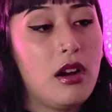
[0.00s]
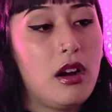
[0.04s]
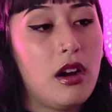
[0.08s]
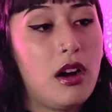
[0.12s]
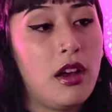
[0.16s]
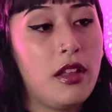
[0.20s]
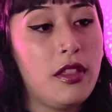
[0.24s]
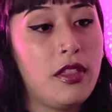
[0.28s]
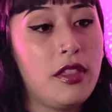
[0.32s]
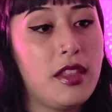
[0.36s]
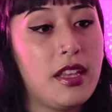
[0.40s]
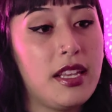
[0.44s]

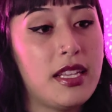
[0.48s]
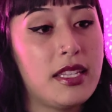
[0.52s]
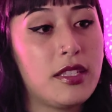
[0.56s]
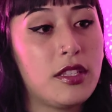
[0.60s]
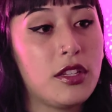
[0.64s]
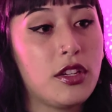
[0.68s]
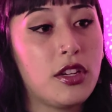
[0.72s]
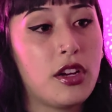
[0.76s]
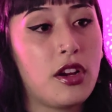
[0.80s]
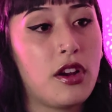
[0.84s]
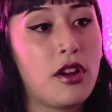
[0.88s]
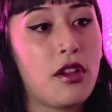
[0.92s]
on
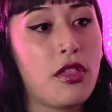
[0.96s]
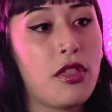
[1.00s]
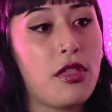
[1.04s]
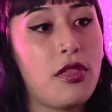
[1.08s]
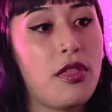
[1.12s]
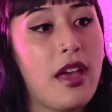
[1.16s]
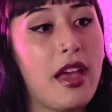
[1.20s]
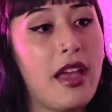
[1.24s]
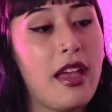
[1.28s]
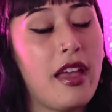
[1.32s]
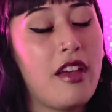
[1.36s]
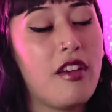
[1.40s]
this earth
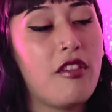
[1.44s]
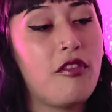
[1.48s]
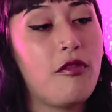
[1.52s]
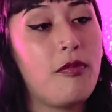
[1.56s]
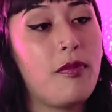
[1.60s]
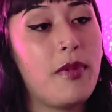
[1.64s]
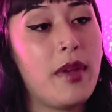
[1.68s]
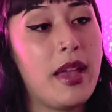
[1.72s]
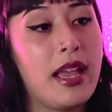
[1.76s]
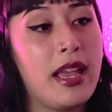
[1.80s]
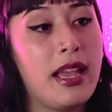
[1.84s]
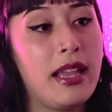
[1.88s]
that
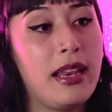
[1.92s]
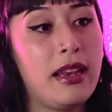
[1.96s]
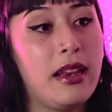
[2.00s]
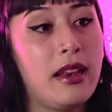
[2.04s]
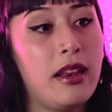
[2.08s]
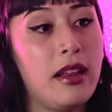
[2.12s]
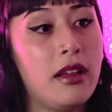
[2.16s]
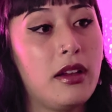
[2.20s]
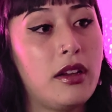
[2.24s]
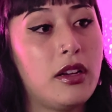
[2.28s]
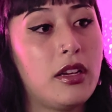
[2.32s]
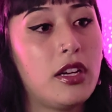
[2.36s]
have
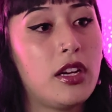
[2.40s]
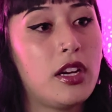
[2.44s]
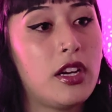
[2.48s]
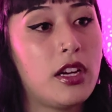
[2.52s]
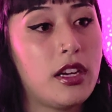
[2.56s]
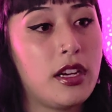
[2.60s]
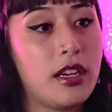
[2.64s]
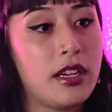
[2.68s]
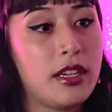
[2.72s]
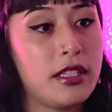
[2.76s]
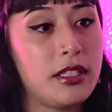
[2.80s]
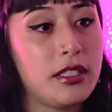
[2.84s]
been
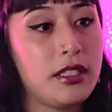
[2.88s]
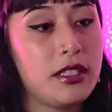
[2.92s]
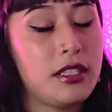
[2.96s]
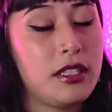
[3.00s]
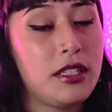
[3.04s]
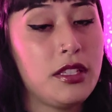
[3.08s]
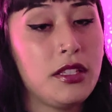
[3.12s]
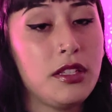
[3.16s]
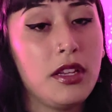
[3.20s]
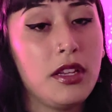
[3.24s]
hurt